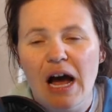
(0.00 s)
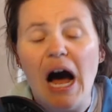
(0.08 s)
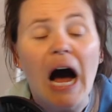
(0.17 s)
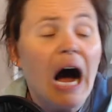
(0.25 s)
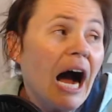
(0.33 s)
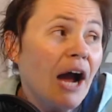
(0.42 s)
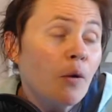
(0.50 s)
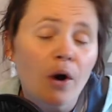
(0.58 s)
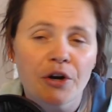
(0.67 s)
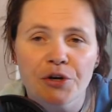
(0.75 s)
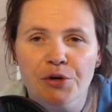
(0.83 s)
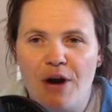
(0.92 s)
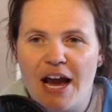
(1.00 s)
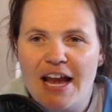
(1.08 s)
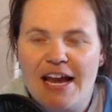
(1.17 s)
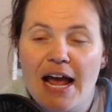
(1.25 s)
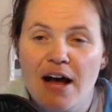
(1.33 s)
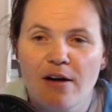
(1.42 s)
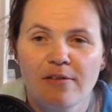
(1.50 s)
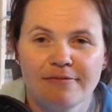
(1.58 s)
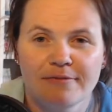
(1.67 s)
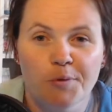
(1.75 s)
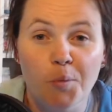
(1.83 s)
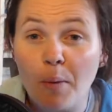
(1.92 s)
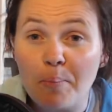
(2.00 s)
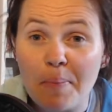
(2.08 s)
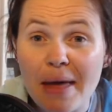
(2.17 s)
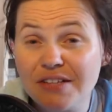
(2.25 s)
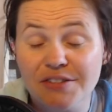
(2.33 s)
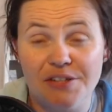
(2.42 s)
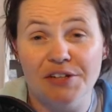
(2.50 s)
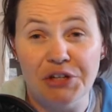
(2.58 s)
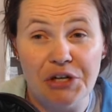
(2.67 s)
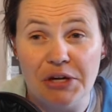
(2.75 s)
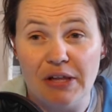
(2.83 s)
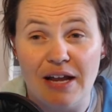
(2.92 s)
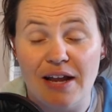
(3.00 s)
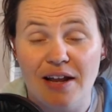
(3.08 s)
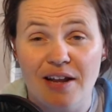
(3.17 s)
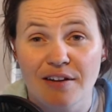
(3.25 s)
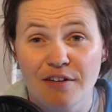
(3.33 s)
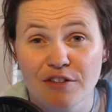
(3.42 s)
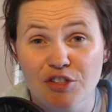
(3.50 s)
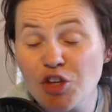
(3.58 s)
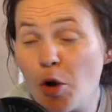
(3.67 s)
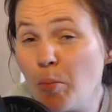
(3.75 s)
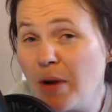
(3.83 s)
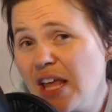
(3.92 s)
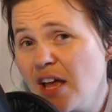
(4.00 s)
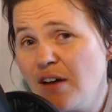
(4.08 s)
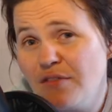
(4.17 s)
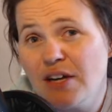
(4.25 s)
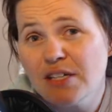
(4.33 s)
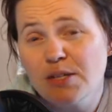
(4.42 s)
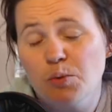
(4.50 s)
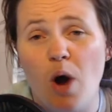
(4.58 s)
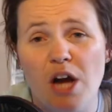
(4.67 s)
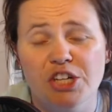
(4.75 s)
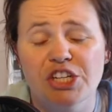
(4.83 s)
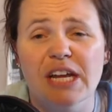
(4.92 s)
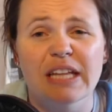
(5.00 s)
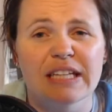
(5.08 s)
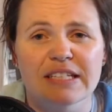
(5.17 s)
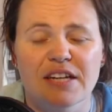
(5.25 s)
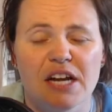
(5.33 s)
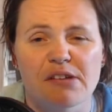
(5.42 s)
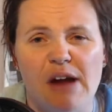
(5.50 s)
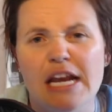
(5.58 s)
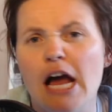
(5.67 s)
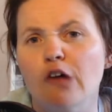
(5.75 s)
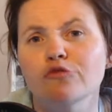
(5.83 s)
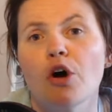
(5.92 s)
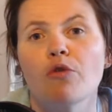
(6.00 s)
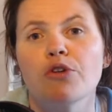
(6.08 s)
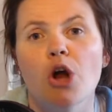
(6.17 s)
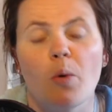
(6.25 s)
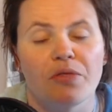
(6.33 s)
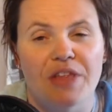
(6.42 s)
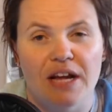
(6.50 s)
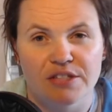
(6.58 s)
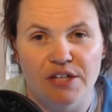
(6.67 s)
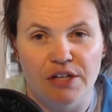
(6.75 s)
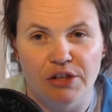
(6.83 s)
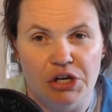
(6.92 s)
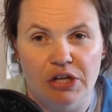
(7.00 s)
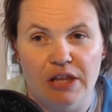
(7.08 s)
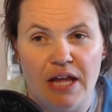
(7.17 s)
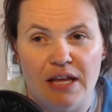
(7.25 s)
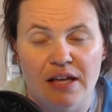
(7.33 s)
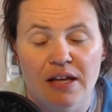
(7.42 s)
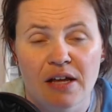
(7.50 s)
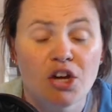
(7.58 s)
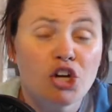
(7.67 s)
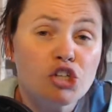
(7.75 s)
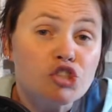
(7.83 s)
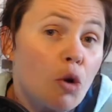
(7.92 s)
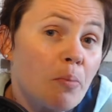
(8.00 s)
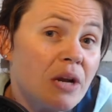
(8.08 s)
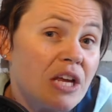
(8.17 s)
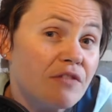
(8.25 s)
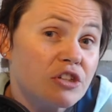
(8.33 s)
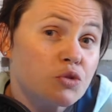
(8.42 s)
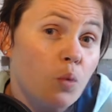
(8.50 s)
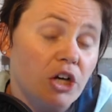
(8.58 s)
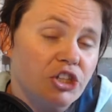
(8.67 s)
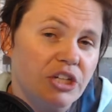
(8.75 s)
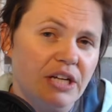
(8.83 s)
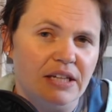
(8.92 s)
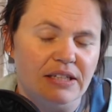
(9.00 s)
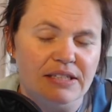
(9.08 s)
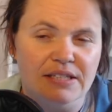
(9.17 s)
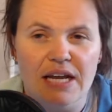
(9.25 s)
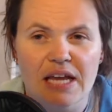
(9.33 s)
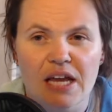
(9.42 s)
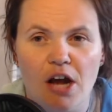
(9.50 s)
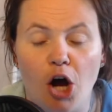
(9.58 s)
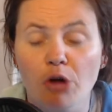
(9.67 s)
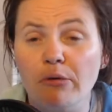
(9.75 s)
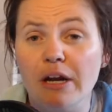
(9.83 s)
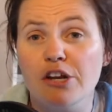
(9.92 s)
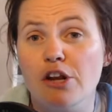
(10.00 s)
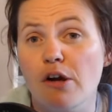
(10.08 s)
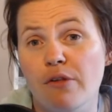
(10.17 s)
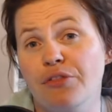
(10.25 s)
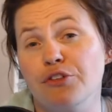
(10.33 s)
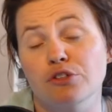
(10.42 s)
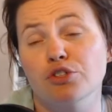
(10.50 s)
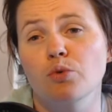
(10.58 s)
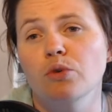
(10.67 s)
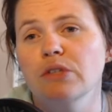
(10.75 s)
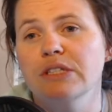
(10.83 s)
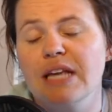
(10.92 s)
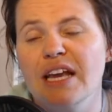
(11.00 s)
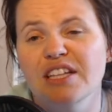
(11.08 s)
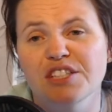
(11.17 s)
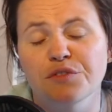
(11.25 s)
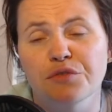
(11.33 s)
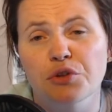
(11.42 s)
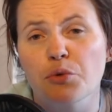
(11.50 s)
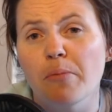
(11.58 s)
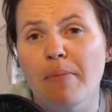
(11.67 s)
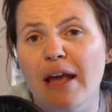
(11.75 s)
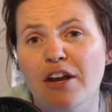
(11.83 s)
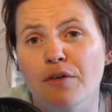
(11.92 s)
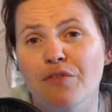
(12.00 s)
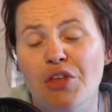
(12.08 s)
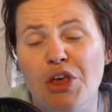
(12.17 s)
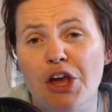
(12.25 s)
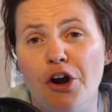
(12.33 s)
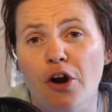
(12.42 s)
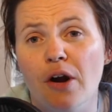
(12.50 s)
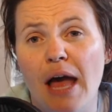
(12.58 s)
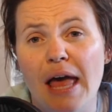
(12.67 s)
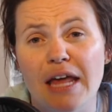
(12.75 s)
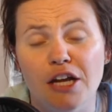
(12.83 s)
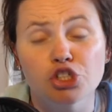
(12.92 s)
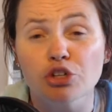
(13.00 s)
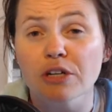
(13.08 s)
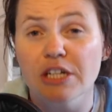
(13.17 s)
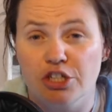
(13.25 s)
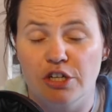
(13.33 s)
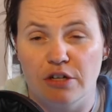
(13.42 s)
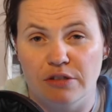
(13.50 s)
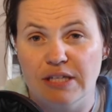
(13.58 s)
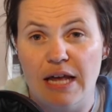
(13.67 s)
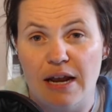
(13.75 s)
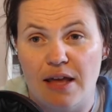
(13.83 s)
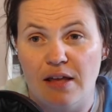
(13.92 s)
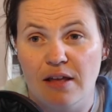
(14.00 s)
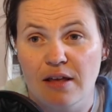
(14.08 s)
I wonder right now what May's gonna look like. So many of us watching and listening right now don't know what that's going to look like. So many of us watching and listening already know that their school is canceled for the remainder of the year in a traditional setting.